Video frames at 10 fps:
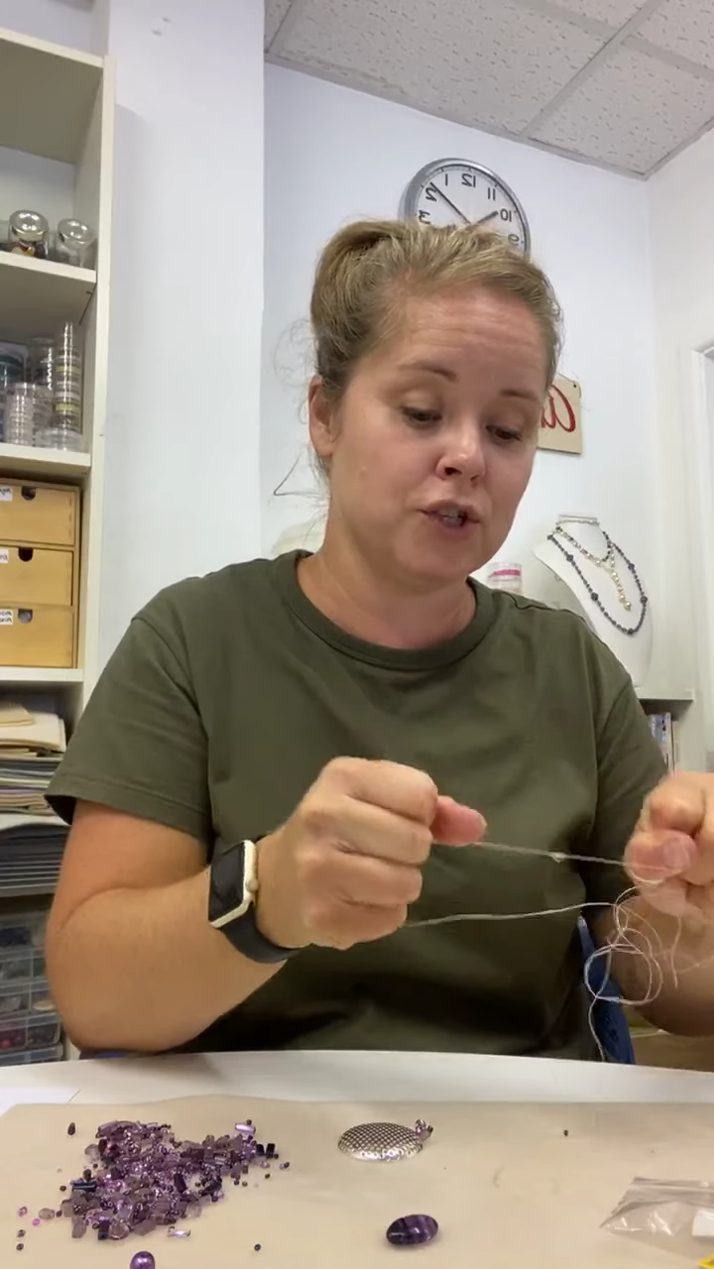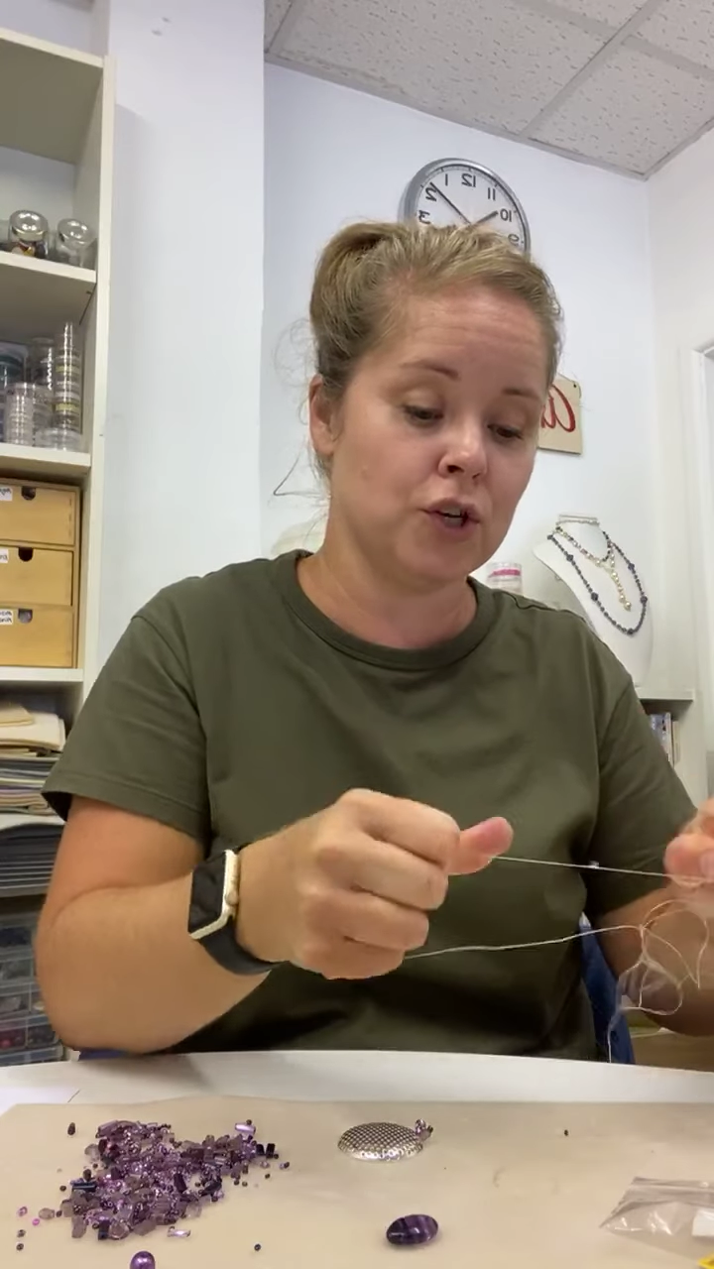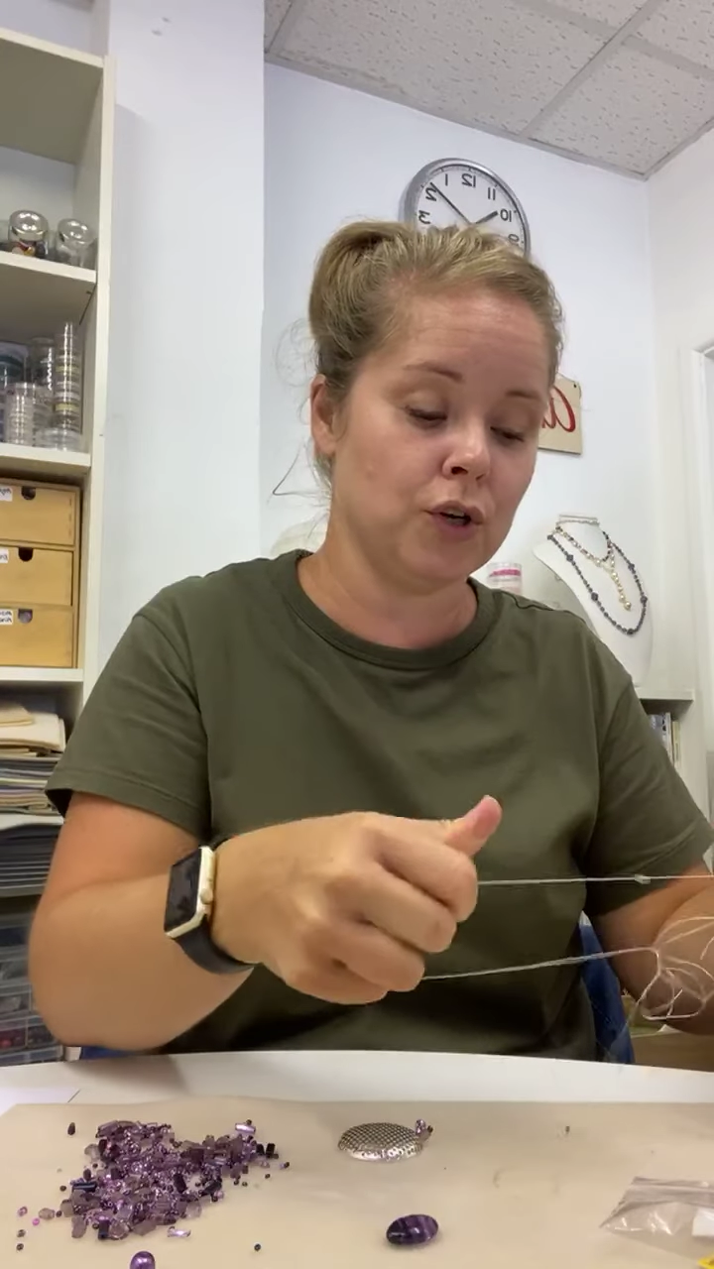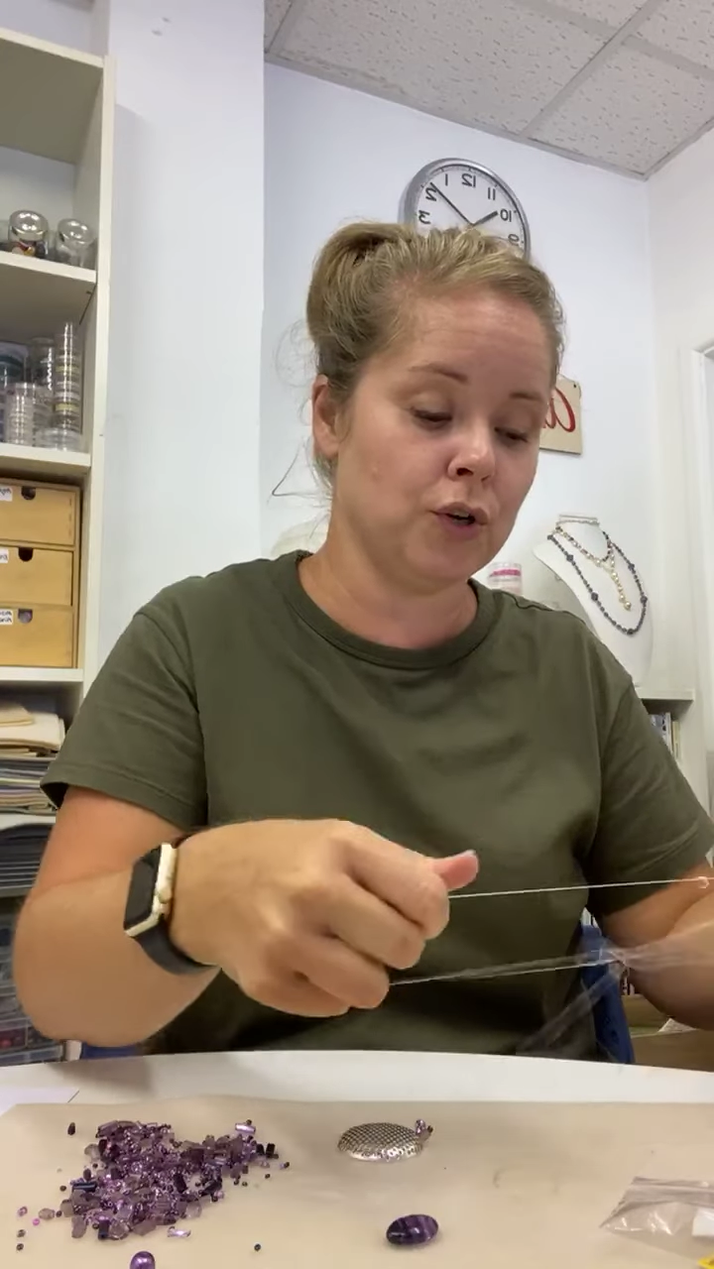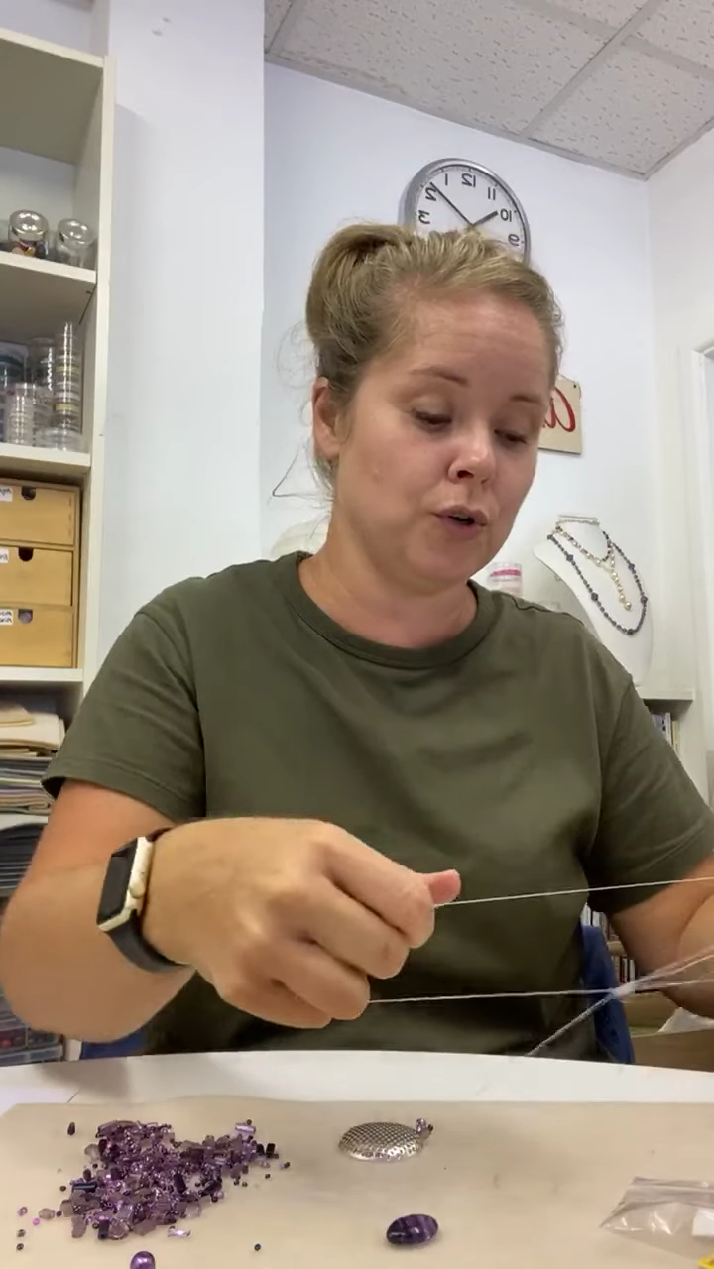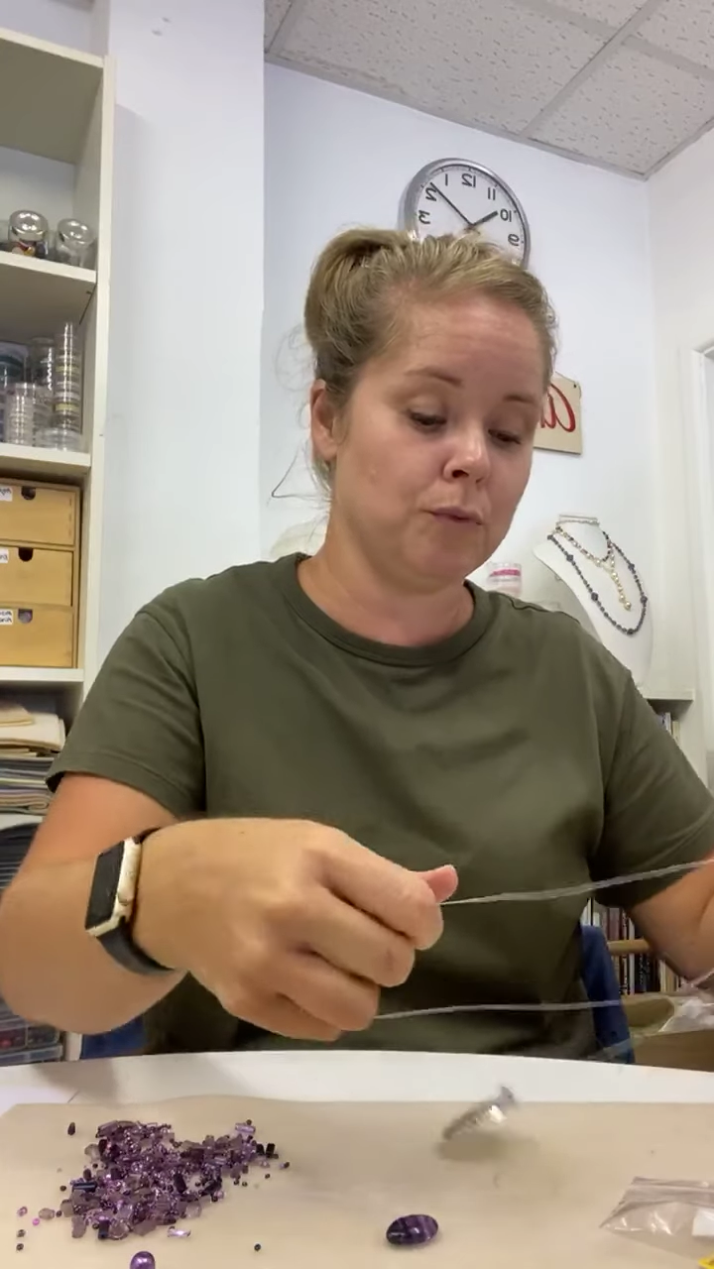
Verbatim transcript: two